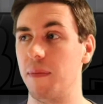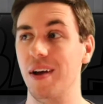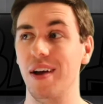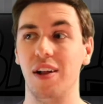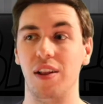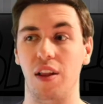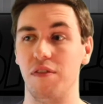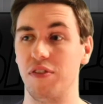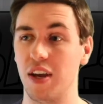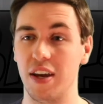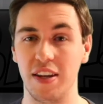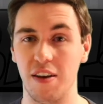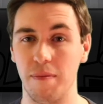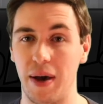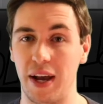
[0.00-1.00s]
Love the
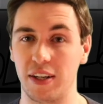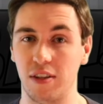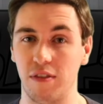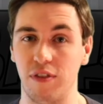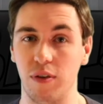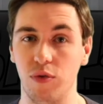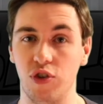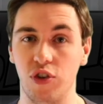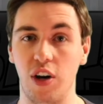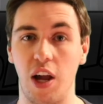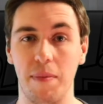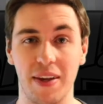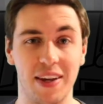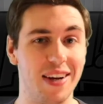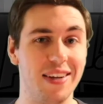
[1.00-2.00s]
idea, Back to the Future. I
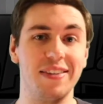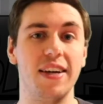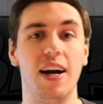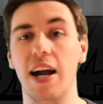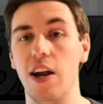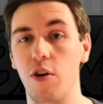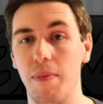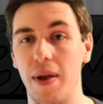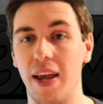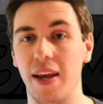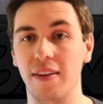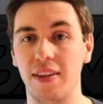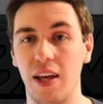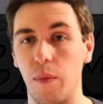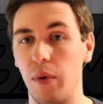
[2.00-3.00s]
mean, can I say Iron Man?
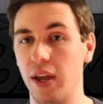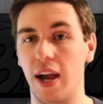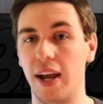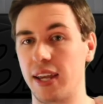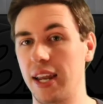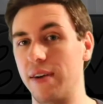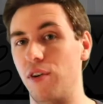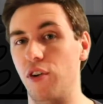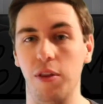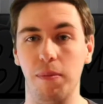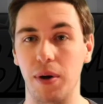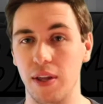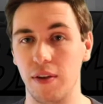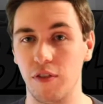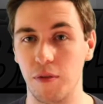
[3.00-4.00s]
That way I could have all the
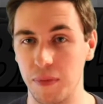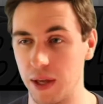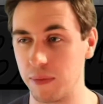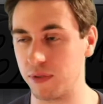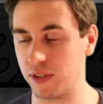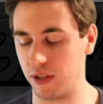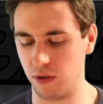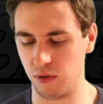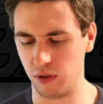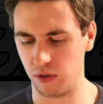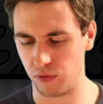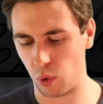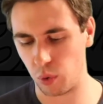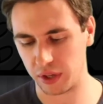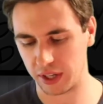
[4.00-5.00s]
money from the MCU
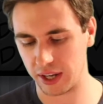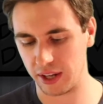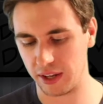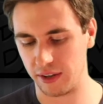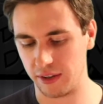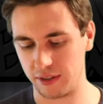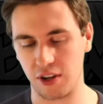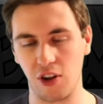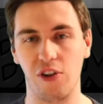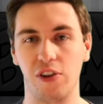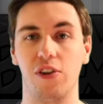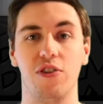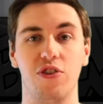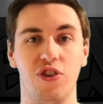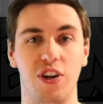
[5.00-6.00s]
rolling in it and calling all
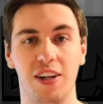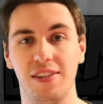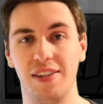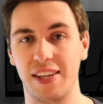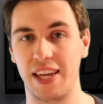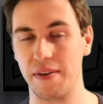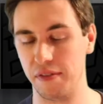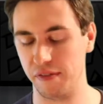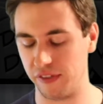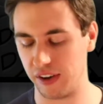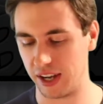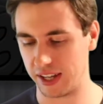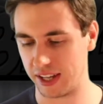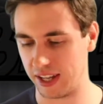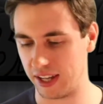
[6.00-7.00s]
the shots like Kevin
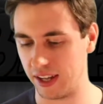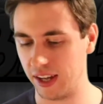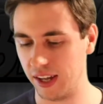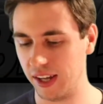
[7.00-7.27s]
Feige.